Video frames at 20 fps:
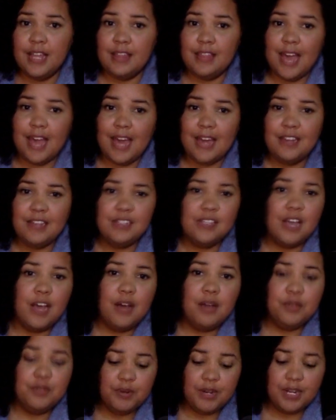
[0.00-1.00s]
That is
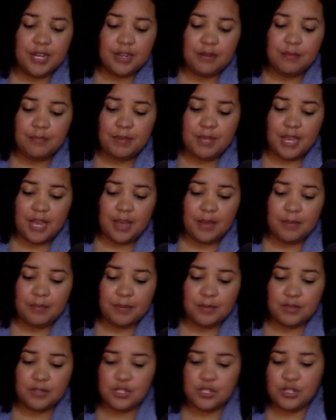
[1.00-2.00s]
how you are going to be
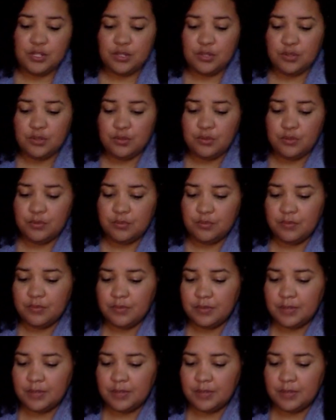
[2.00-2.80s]
able to